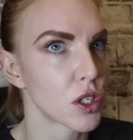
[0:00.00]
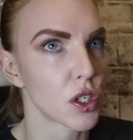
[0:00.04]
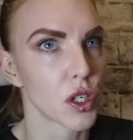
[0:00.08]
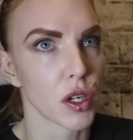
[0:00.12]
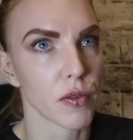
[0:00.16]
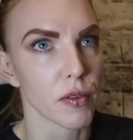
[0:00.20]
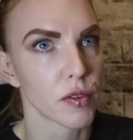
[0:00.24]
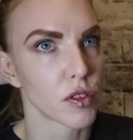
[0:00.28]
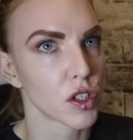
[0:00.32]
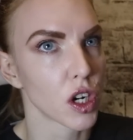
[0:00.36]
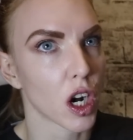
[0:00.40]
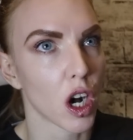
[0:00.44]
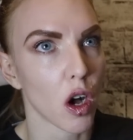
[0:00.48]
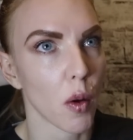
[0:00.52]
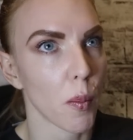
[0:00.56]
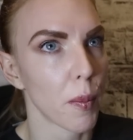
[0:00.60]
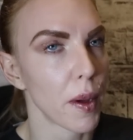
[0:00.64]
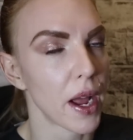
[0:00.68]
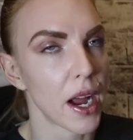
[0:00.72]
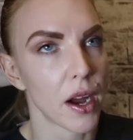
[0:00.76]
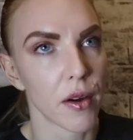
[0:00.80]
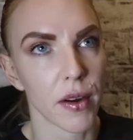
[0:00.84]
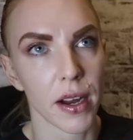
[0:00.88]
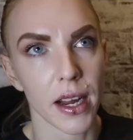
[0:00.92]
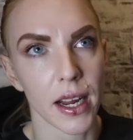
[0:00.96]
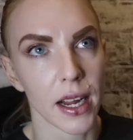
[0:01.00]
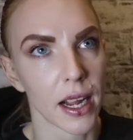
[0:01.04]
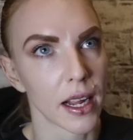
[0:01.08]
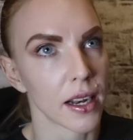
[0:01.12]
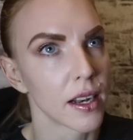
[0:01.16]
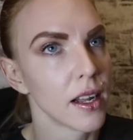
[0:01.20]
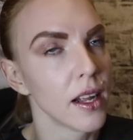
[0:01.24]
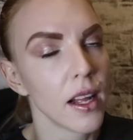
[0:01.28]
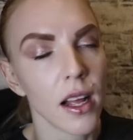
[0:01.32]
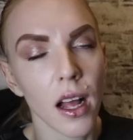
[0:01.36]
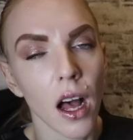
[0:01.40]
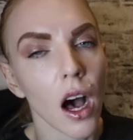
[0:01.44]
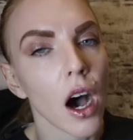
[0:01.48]
it's to do with childbearing,
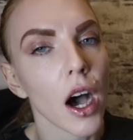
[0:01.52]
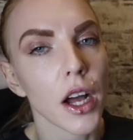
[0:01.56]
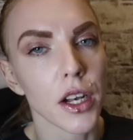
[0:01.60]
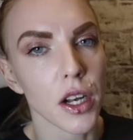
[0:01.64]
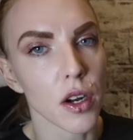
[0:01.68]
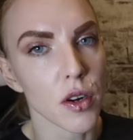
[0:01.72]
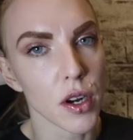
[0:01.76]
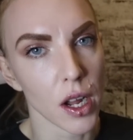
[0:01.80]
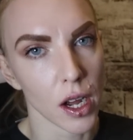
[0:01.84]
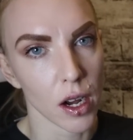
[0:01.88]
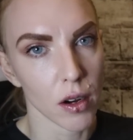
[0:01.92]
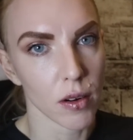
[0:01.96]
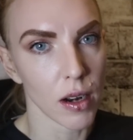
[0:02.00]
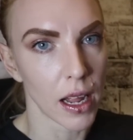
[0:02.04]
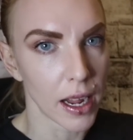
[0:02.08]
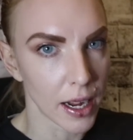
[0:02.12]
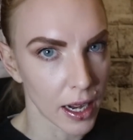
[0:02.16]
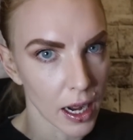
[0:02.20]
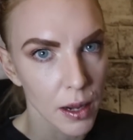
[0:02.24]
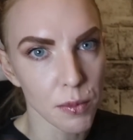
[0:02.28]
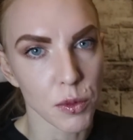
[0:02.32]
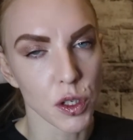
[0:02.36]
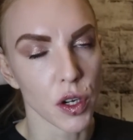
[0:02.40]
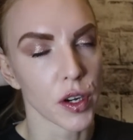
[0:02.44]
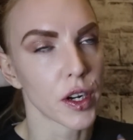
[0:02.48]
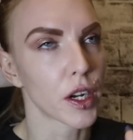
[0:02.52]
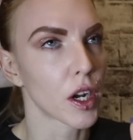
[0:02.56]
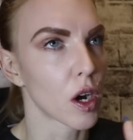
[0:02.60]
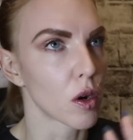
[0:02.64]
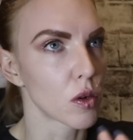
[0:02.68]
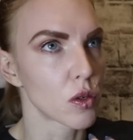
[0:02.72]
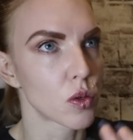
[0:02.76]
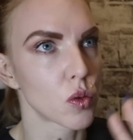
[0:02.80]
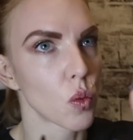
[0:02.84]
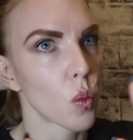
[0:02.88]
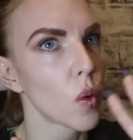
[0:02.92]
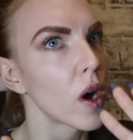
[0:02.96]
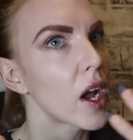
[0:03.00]
and I don't know. Like I'm sure it
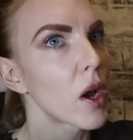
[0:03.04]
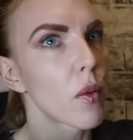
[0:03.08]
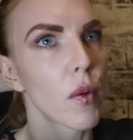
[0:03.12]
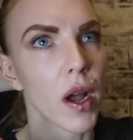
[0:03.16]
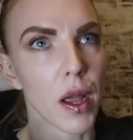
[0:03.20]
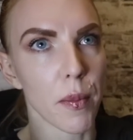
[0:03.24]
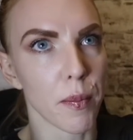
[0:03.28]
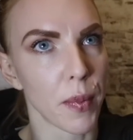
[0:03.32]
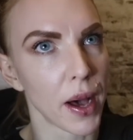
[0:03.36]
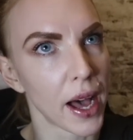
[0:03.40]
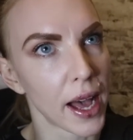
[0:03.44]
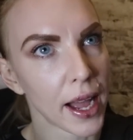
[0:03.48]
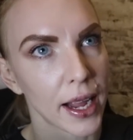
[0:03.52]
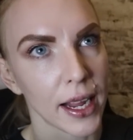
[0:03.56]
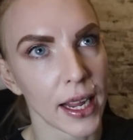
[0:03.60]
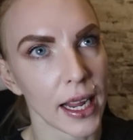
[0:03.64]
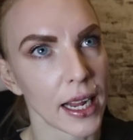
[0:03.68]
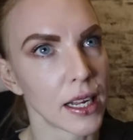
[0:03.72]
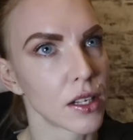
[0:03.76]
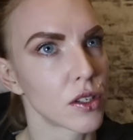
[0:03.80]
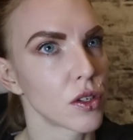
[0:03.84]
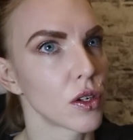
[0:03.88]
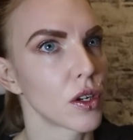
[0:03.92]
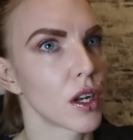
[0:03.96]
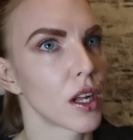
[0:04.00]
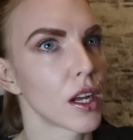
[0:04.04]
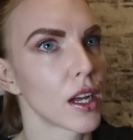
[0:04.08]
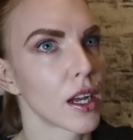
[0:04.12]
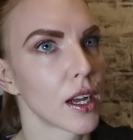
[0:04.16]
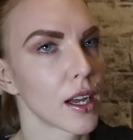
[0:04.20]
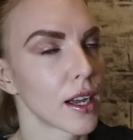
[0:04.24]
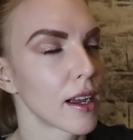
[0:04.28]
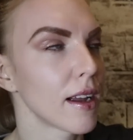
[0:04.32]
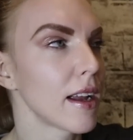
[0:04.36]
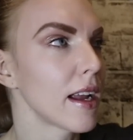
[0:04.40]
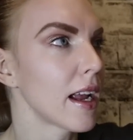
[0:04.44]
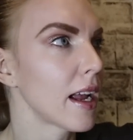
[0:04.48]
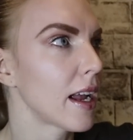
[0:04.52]
goes way, way back into
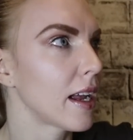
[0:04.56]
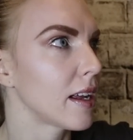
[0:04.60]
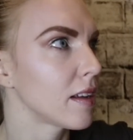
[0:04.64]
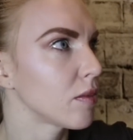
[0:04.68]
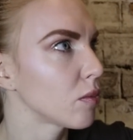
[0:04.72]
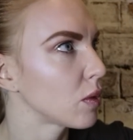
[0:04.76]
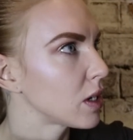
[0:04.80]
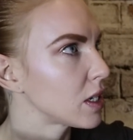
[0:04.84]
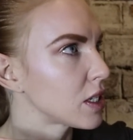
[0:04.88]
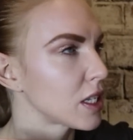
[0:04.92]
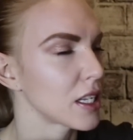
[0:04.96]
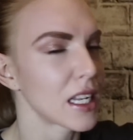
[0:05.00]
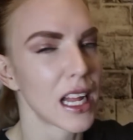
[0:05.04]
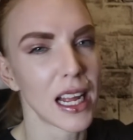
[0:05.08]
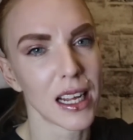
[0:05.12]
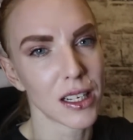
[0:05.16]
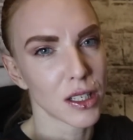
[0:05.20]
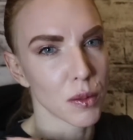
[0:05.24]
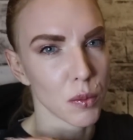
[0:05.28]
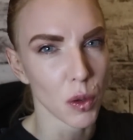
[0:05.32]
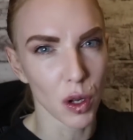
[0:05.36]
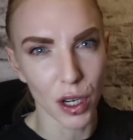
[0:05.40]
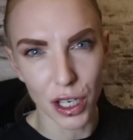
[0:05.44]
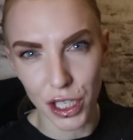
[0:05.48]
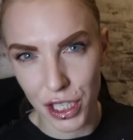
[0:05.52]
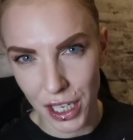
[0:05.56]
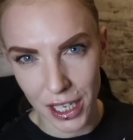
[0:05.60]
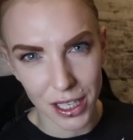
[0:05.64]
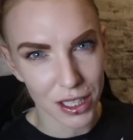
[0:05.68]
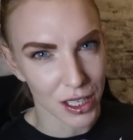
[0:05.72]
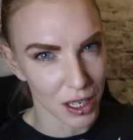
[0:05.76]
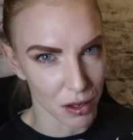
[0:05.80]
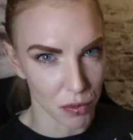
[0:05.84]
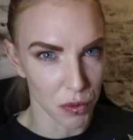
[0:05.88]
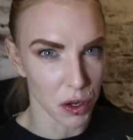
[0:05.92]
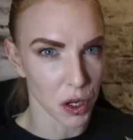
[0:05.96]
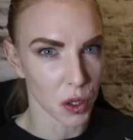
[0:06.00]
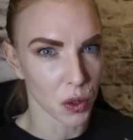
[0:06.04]
the uh, what is it? etymology,
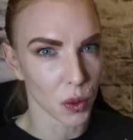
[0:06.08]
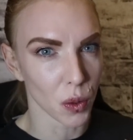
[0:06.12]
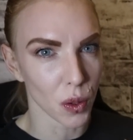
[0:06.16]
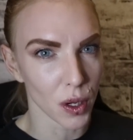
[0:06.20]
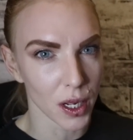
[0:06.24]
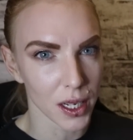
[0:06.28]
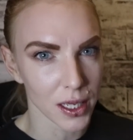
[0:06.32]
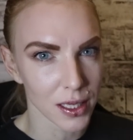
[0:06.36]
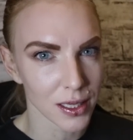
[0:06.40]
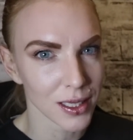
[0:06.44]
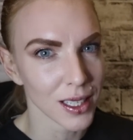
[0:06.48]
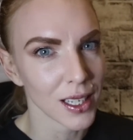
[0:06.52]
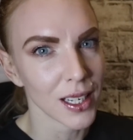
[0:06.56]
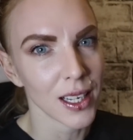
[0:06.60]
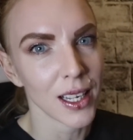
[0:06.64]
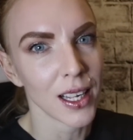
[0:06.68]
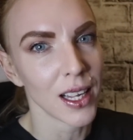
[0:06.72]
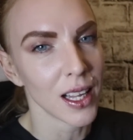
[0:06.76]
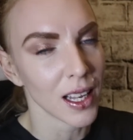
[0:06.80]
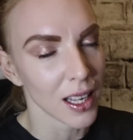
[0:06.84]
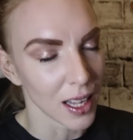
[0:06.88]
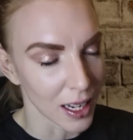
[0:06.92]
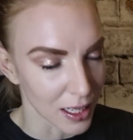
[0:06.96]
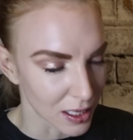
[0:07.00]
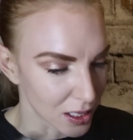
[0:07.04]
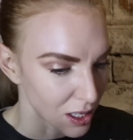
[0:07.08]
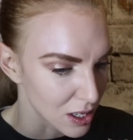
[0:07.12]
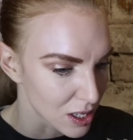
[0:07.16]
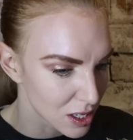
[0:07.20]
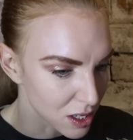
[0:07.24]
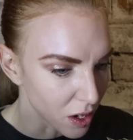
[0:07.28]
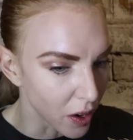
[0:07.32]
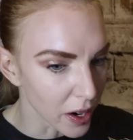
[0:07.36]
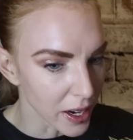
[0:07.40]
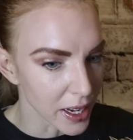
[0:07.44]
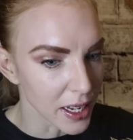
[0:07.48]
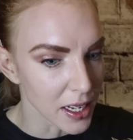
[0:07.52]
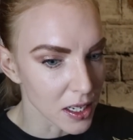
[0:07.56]
say we call it, like the
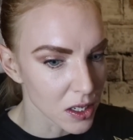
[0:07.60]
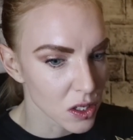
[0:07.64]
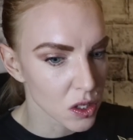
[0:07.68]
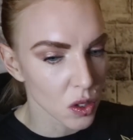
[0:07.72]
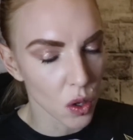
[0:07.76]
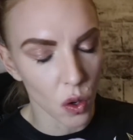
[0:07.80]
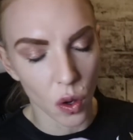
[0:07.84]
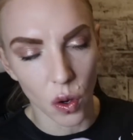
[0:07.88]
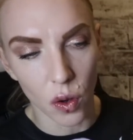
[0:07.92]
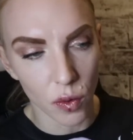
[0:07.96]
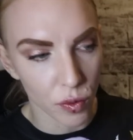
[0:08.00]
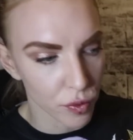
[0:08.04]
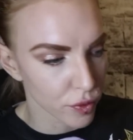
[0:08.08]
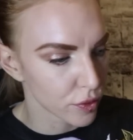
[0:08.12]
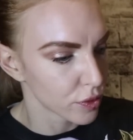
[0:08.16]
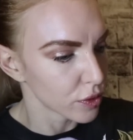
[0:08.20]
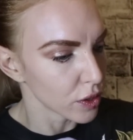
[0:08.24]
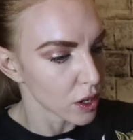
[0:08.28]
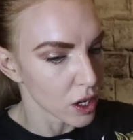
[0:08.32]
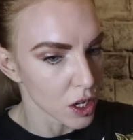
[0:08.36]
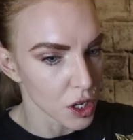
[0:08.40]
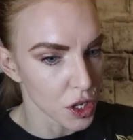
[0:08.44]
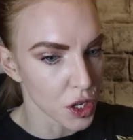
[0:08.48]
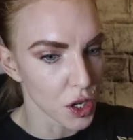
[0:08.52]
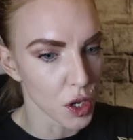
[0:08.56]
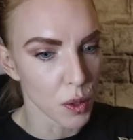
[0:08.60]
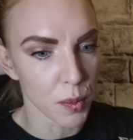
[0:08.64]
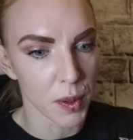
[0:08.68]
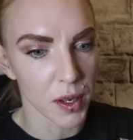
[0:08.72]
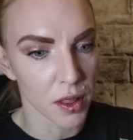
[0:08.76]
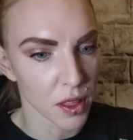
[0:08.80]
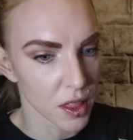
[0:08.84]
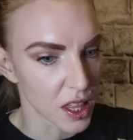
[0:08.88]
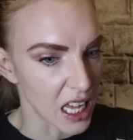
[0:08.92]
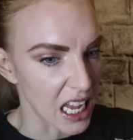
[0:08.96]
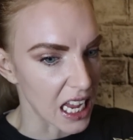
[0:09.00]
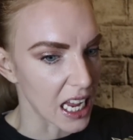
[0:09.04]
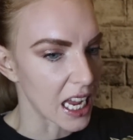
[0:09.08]
science of
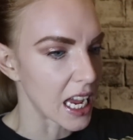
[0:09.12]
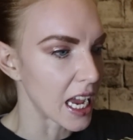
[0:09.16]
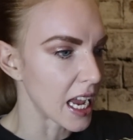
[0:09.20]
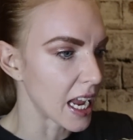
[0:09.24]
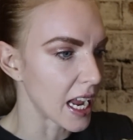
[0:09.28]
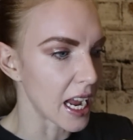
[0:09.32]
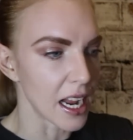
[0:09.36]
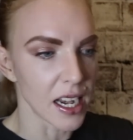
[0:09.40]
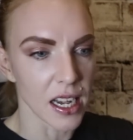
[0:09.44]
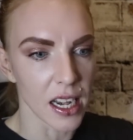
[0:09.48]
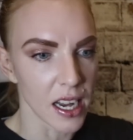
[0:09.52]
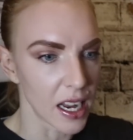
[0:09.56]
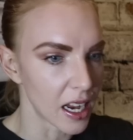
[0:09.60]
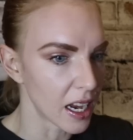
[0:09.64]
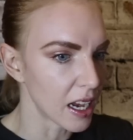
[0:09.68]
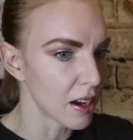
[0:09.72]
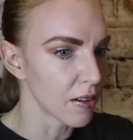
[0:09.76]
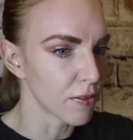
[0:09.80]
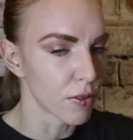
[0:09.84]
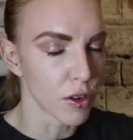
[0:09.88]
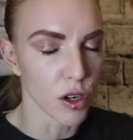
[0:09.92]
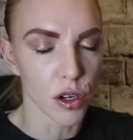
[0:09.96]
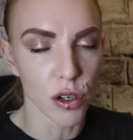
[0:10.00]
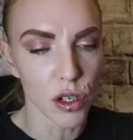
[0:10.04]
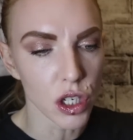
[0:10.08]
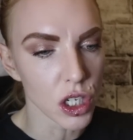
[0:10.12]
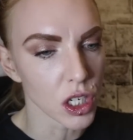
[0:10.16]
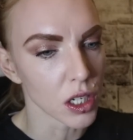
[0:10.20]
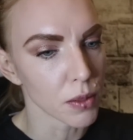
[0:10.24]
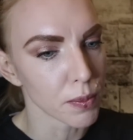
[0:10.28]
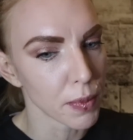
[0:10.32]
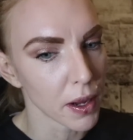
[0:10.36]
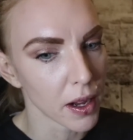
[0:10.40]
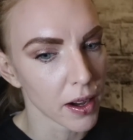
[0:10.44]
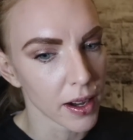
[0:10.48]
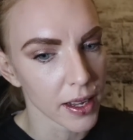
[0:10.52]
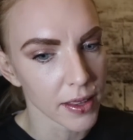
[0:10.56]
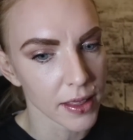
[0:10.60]
human thinking and
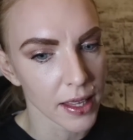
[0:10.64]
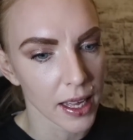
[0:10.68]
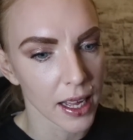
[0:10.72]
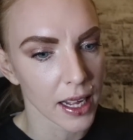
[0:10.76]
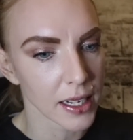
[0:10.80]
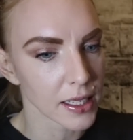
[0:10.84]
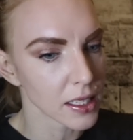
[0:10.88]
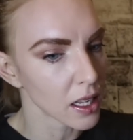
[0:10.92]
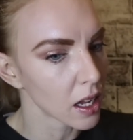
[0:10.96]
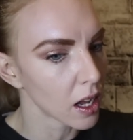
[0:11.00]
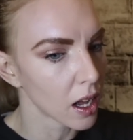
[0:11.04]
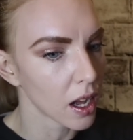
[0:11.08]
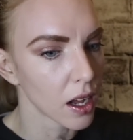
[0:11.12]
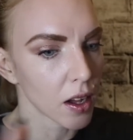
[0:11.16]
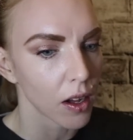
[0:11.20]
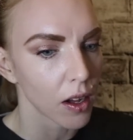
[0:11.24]
evolution behind that.